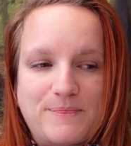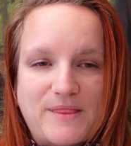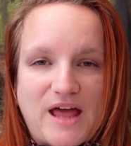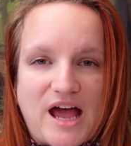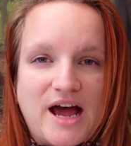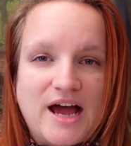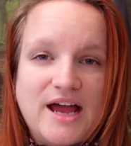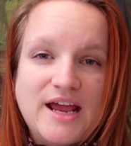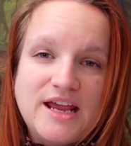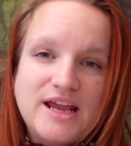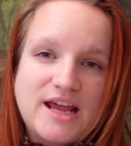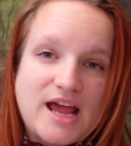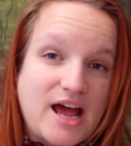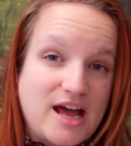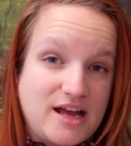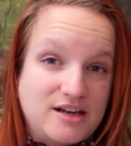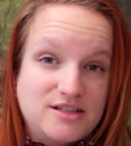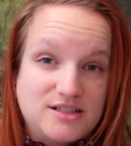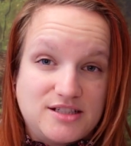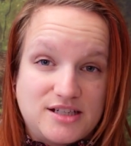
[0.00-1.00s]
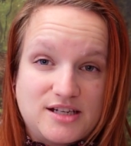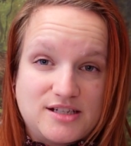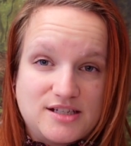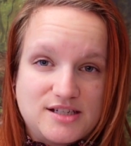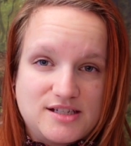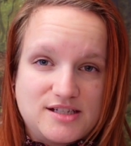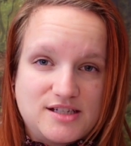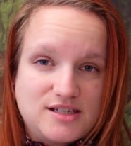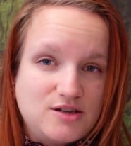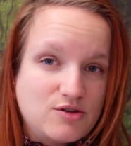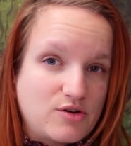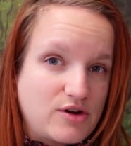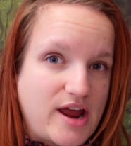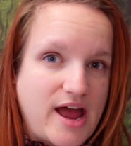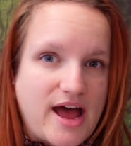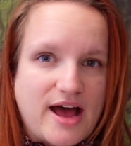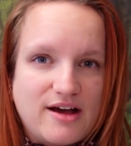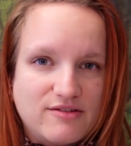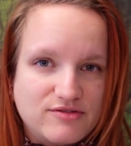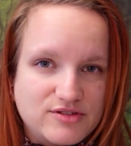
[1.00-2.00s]
I had a tendency, or
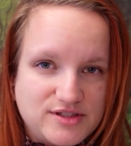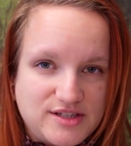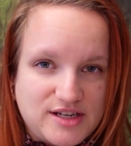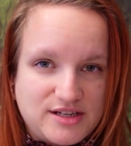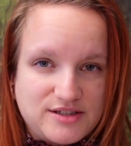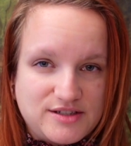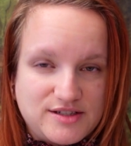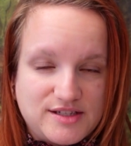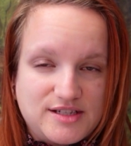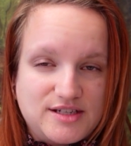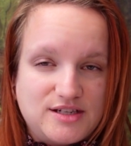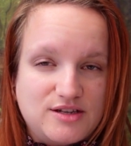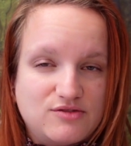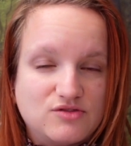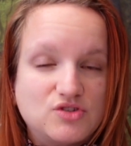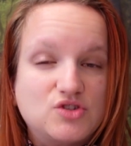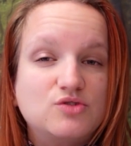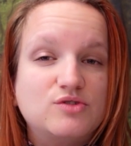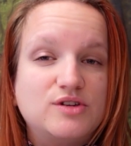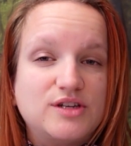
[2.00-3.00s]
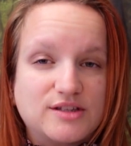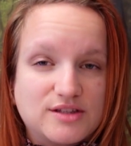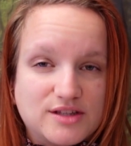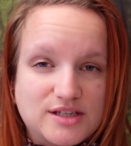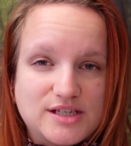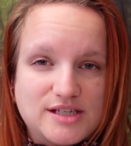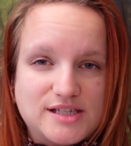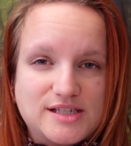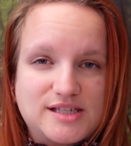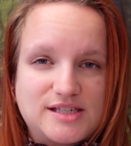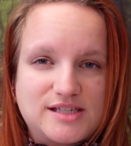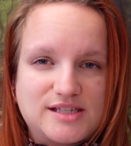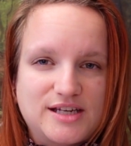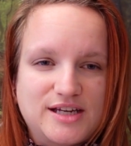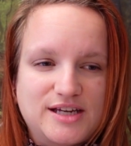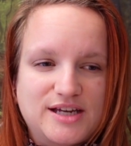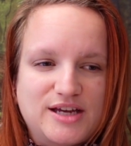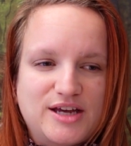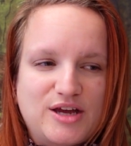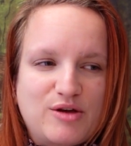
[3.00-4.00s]
have a tendency, of doing this,
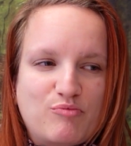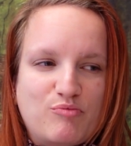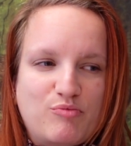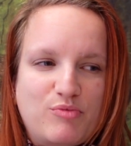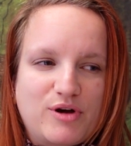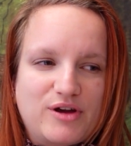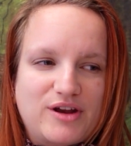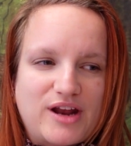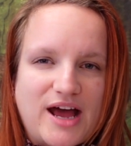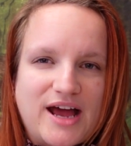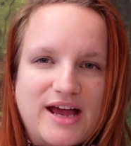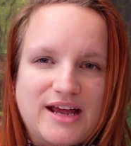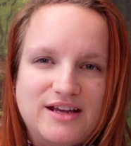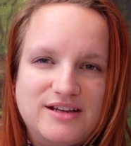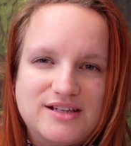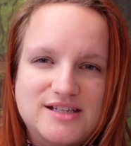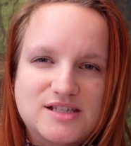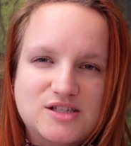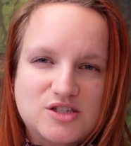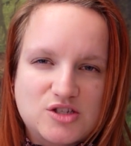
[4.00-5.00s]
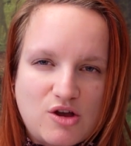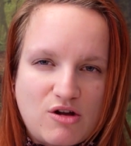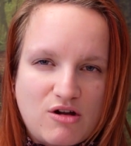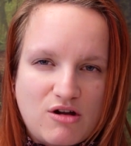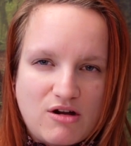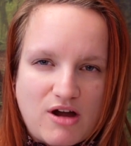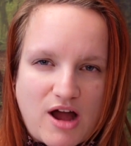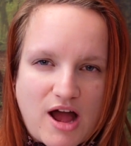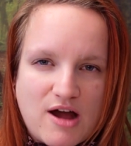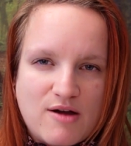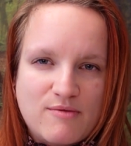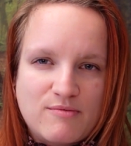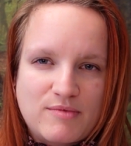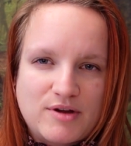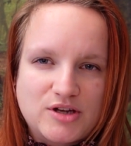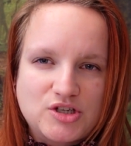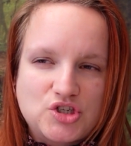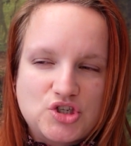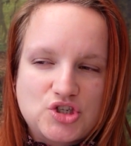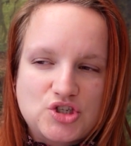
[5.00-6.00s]
but I saw how
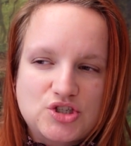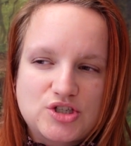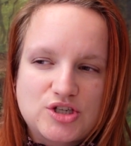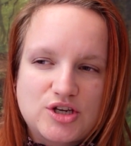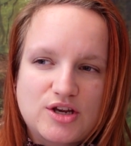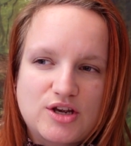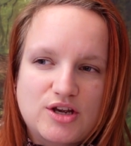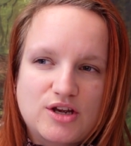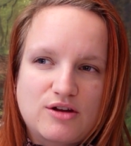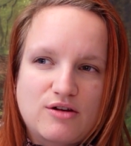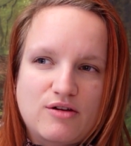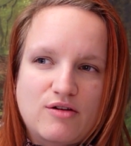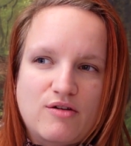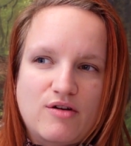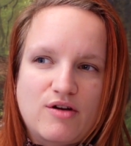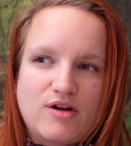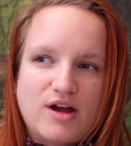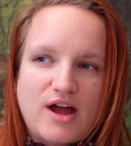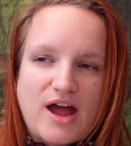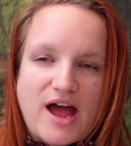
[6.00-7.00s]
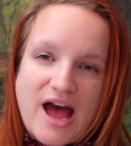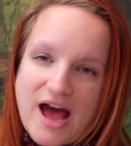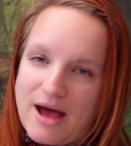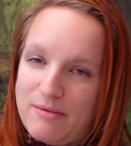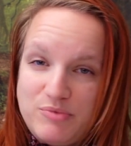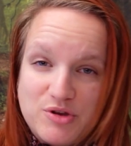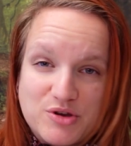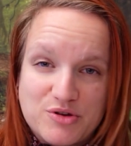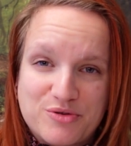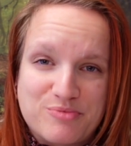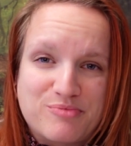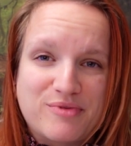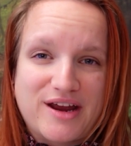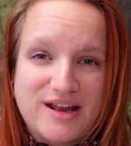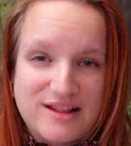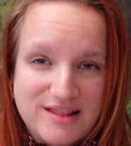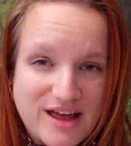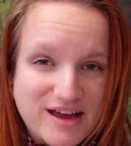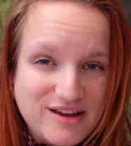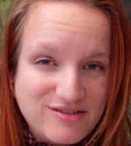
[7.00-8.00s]
much happier my
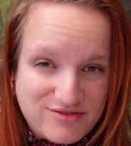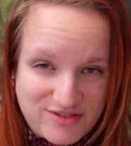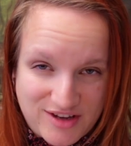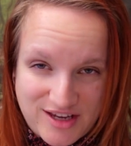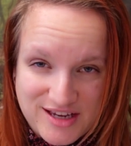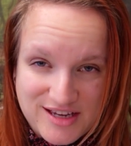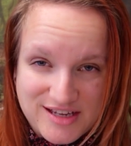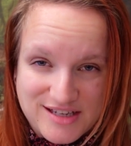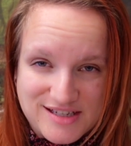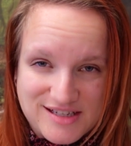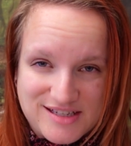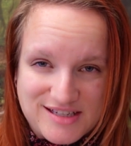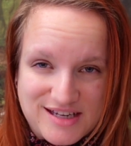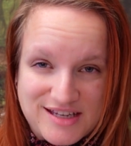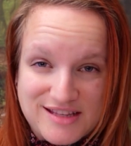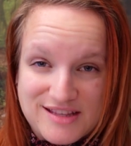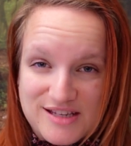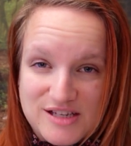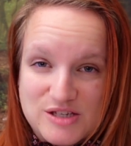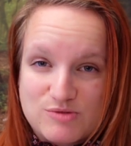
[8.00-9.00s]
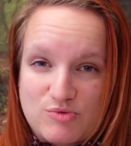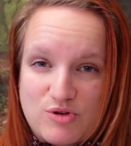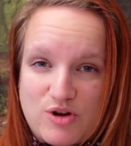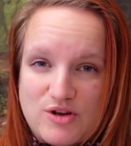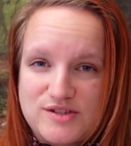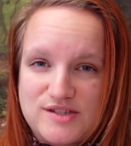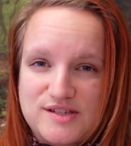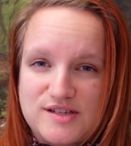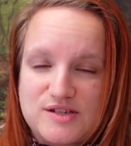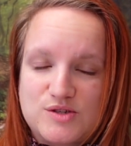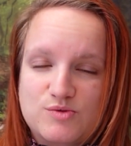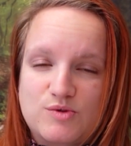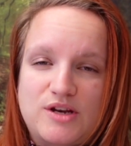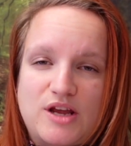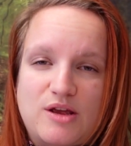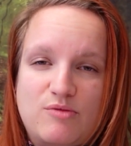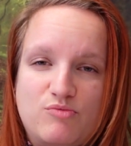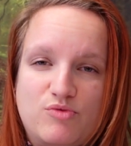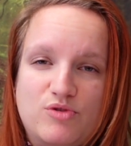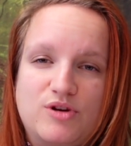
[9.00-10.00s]
life is in this process when
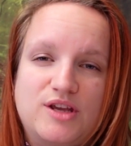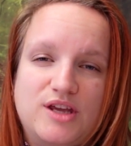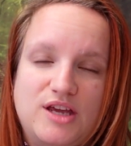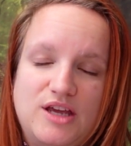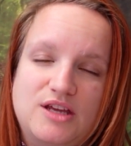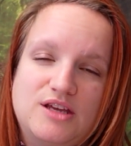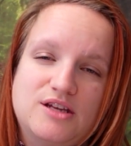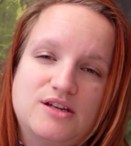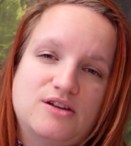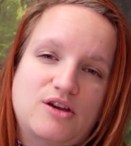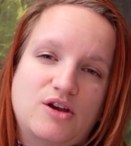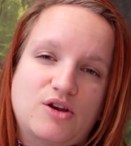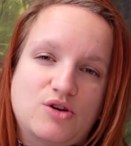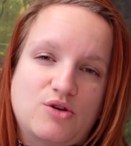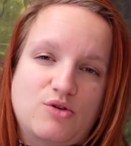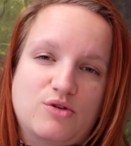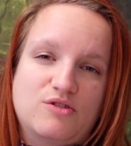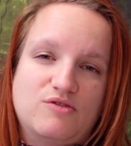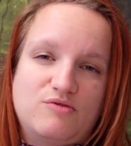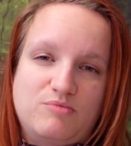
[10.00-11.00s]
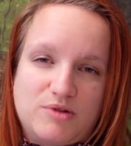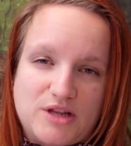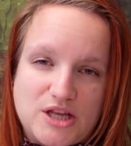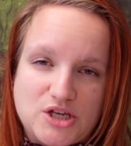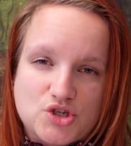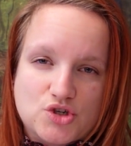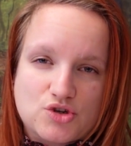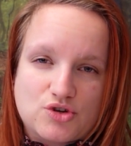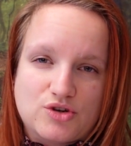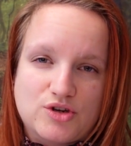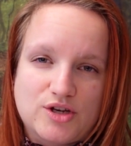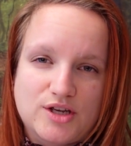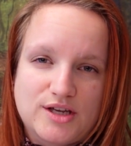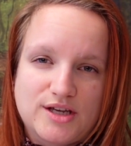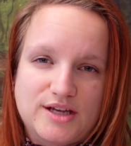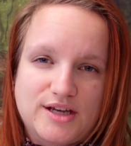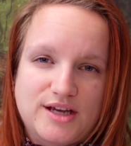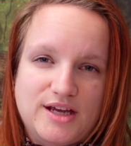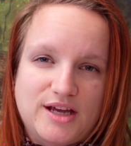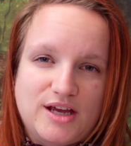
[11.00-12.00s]
I bring in a note of pleasure.
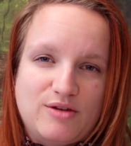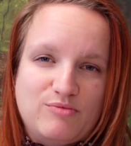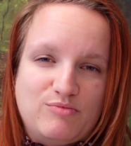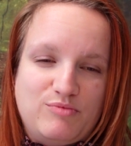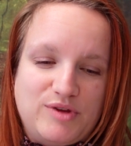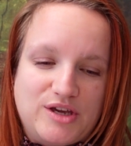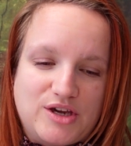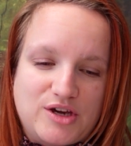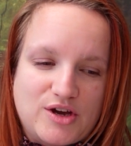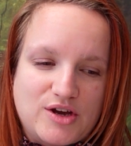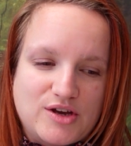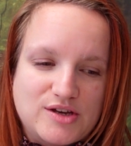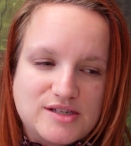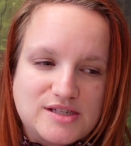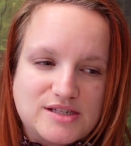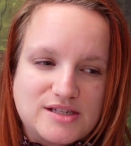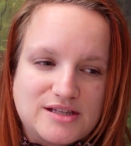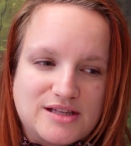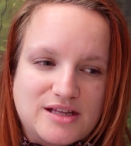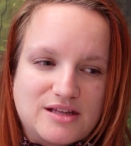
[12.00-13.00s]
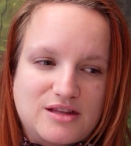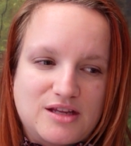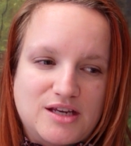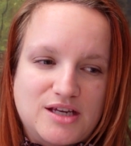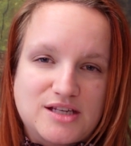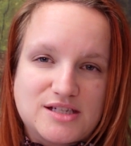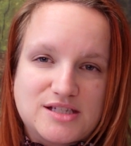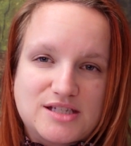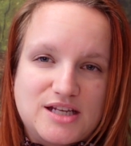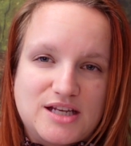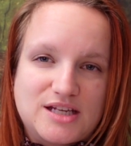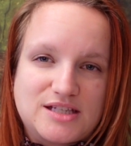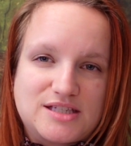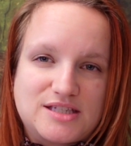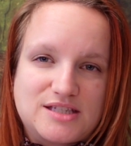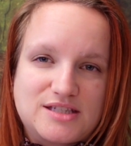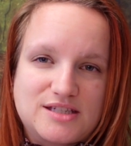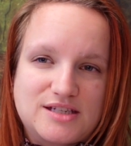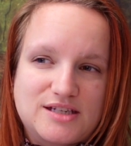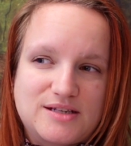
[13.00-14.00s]
Because the thing is that
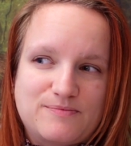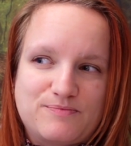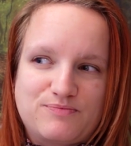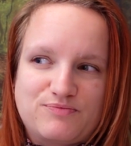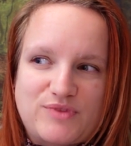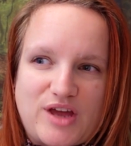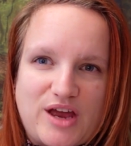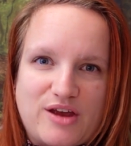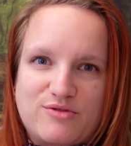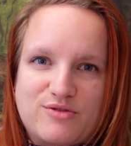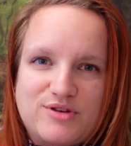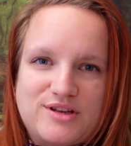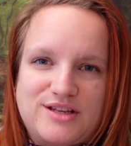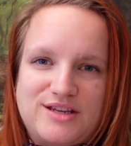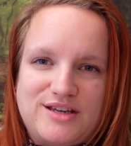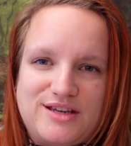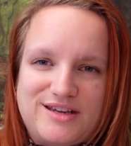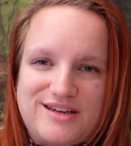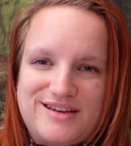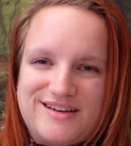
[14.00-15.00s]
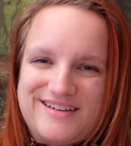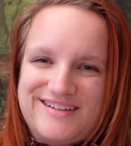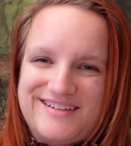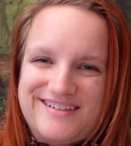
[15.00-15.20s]
I really